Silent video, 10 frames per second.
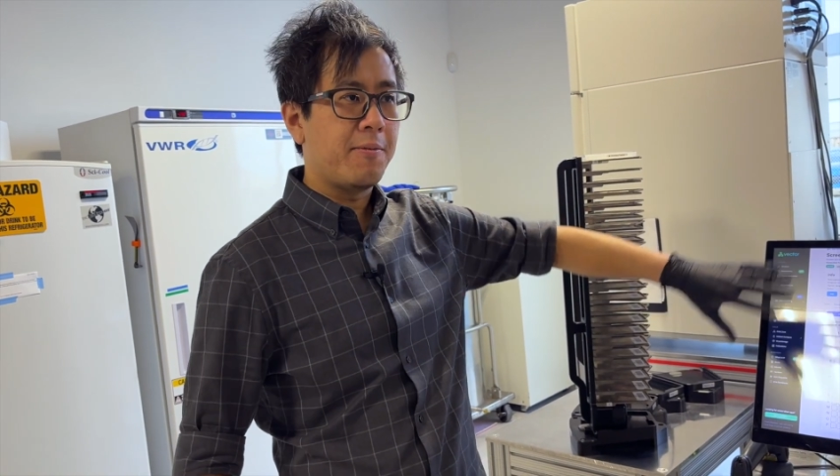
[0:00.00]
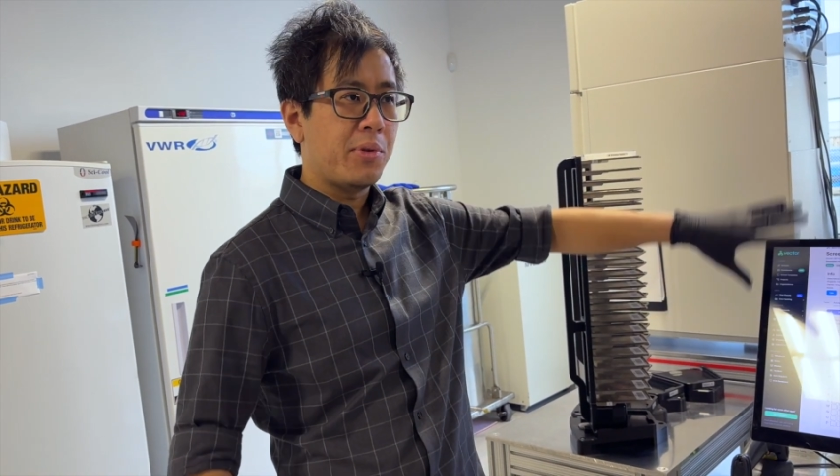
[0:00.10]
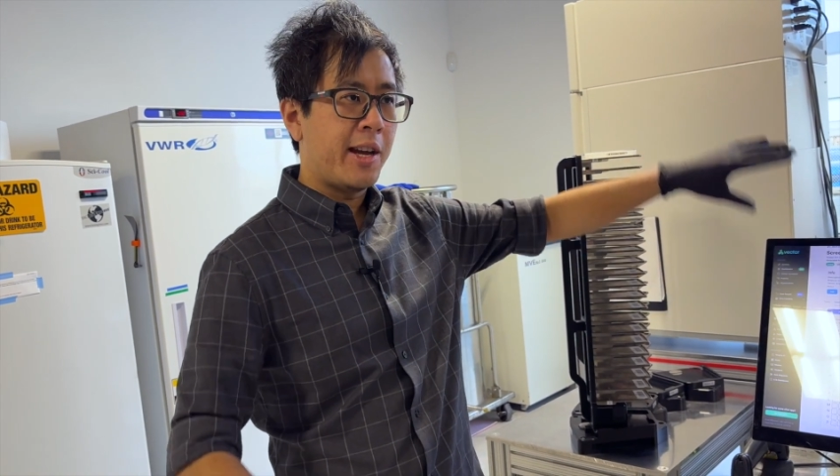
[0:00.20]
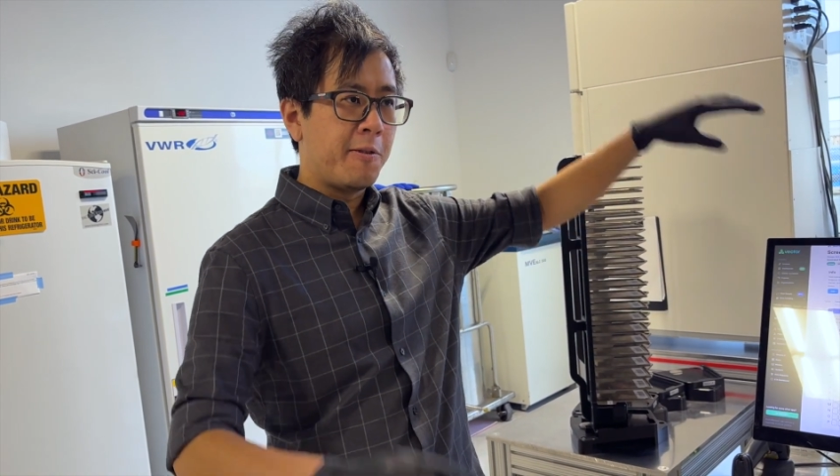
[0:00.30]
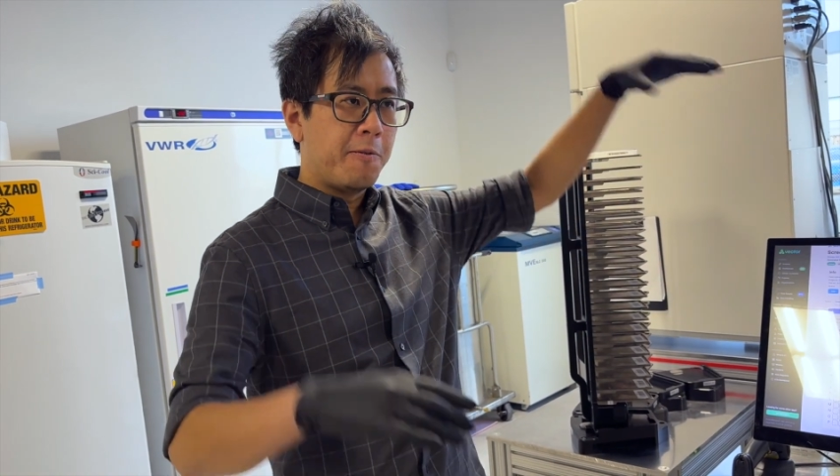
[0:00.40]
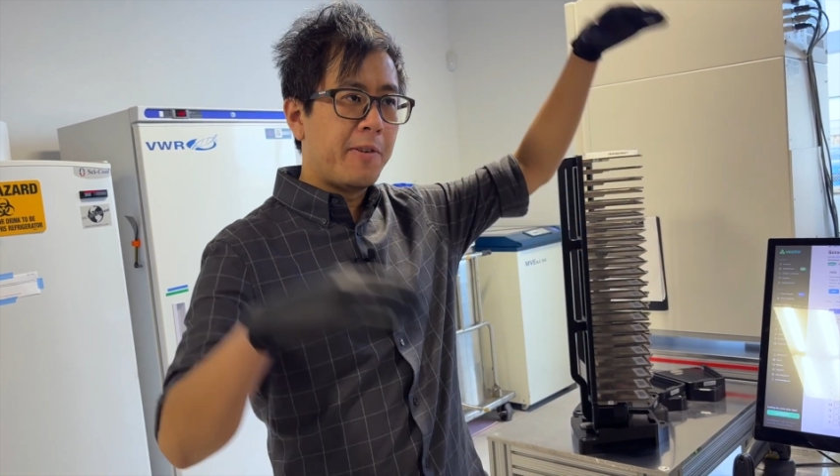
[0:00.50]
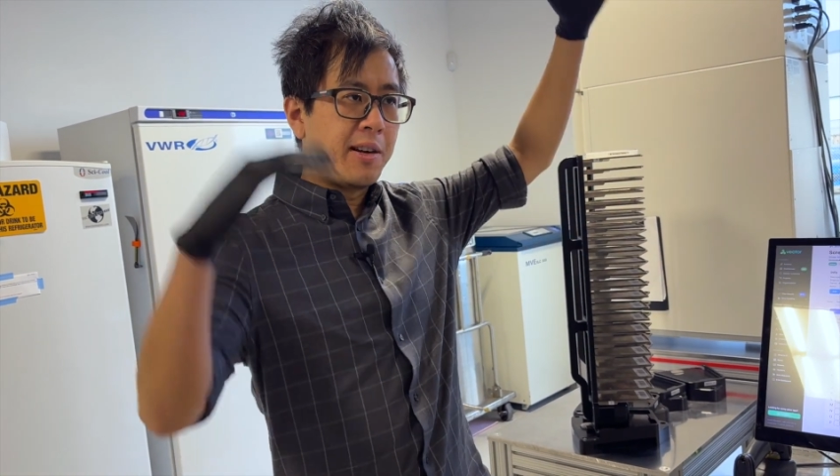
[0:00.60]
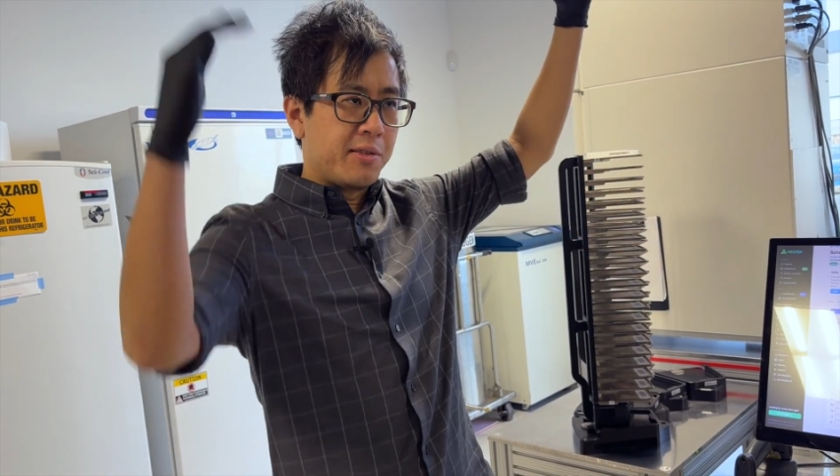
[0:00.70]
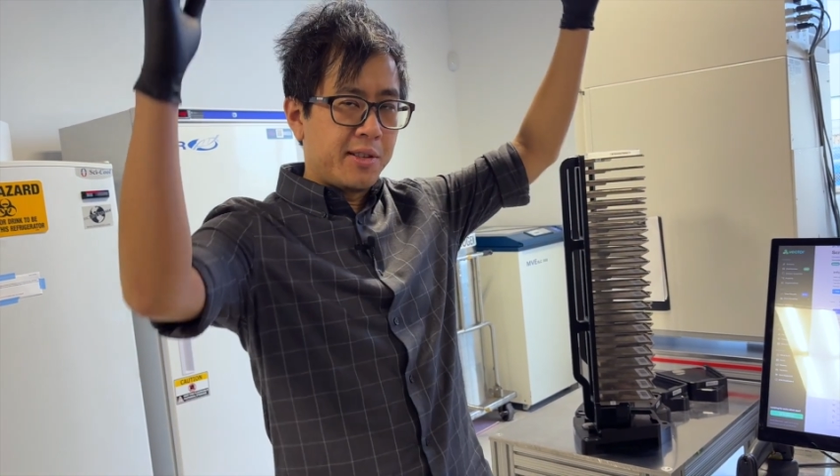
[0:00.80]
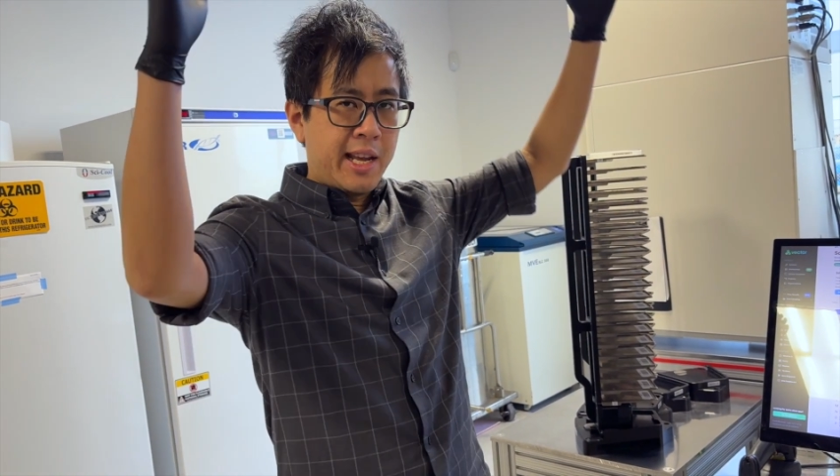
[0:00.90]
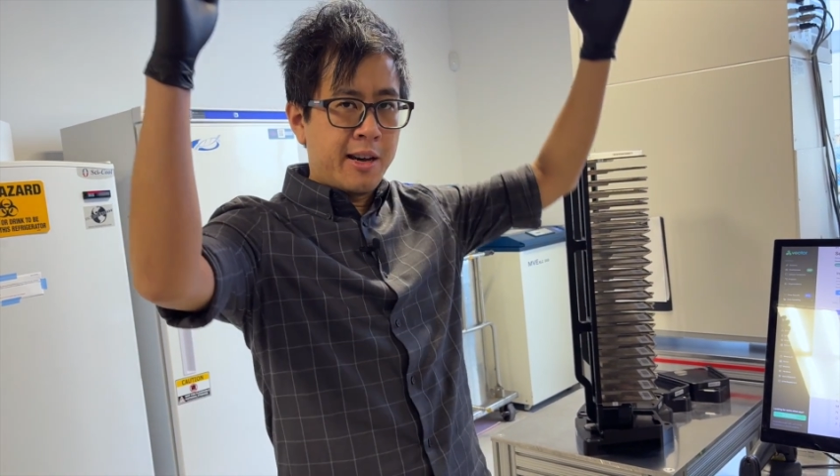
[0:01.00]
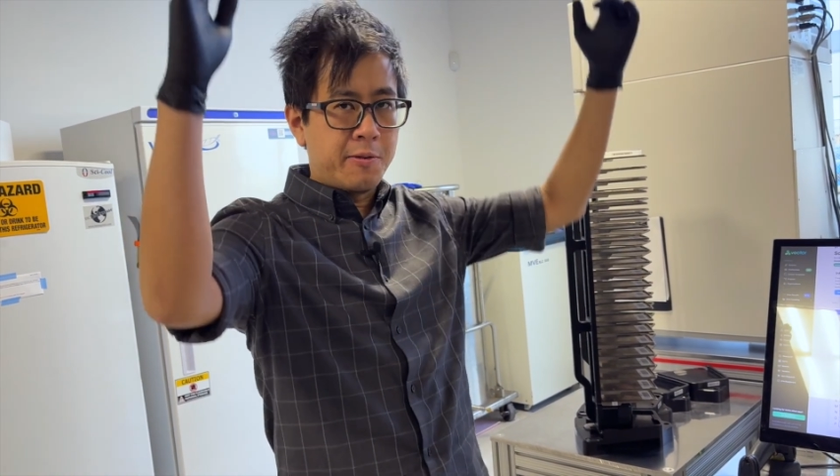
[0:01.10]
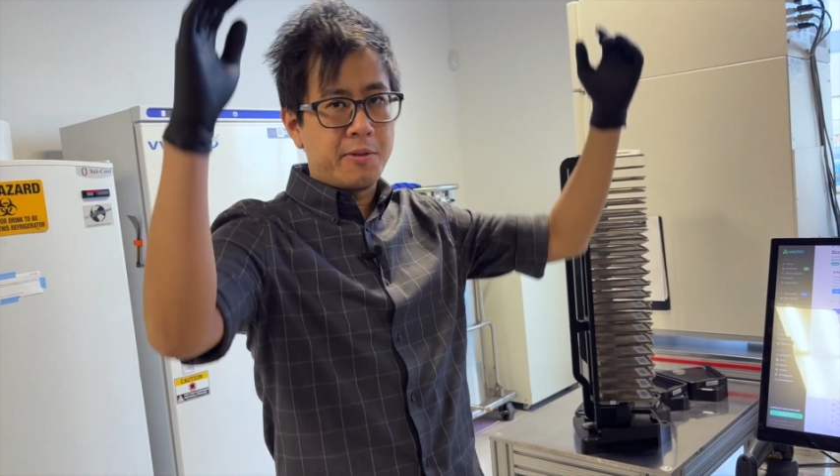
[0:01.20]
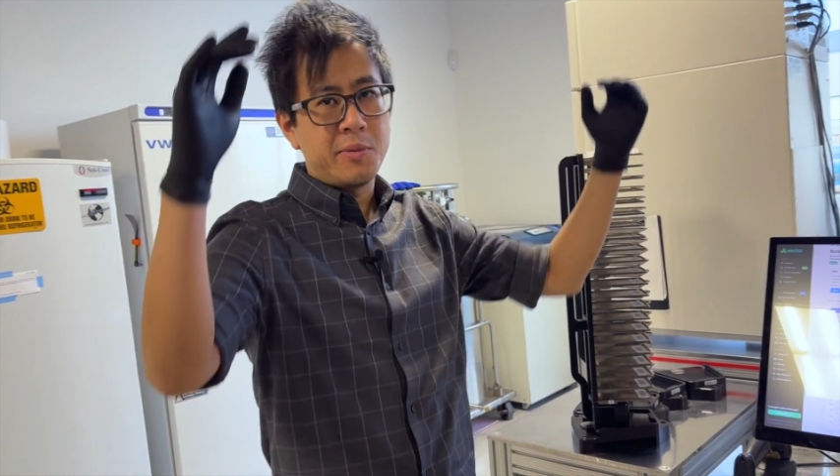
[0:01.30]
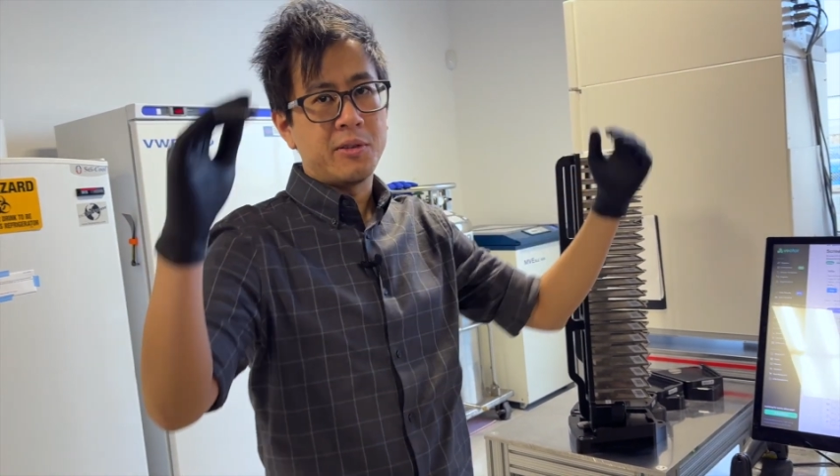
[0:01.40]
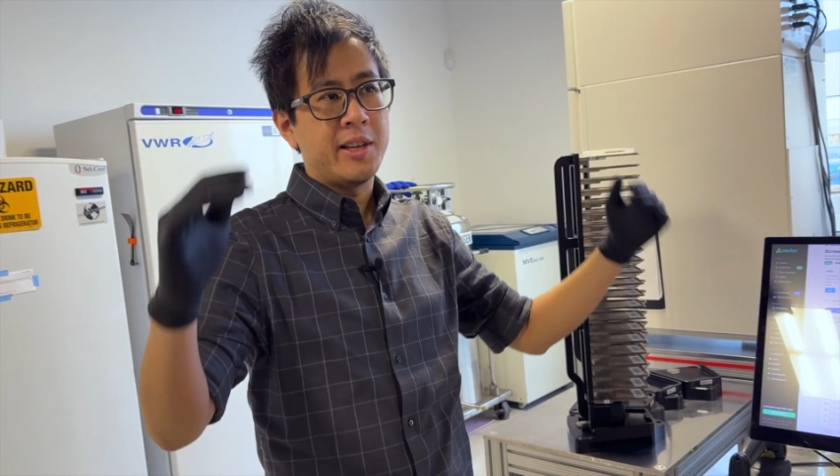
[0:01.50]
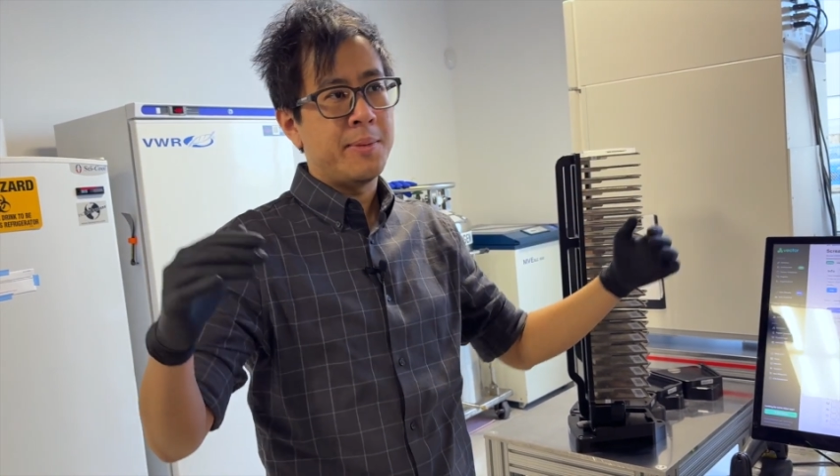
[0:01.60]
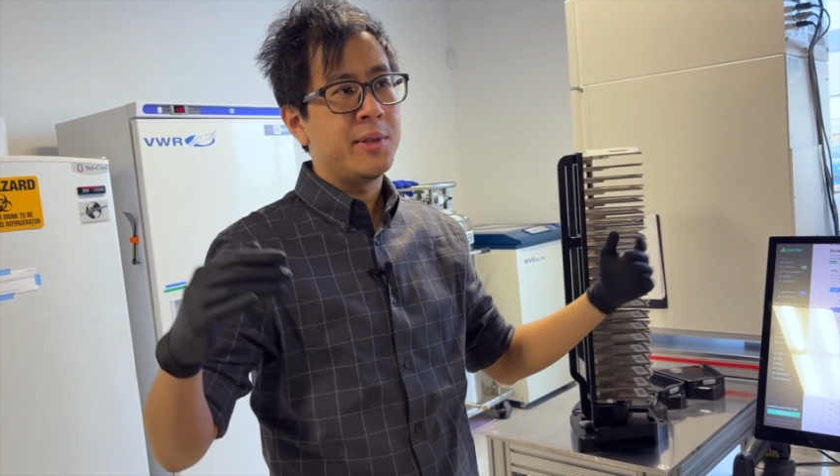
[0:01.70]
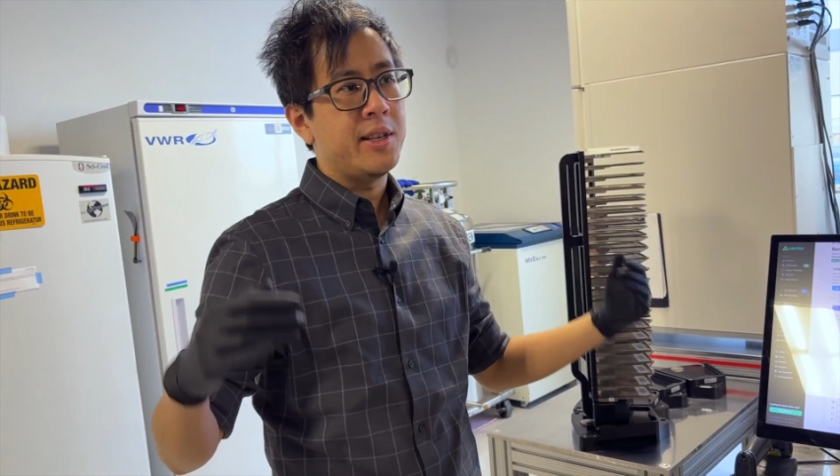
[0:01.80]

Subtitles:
planned funnels down from your limbs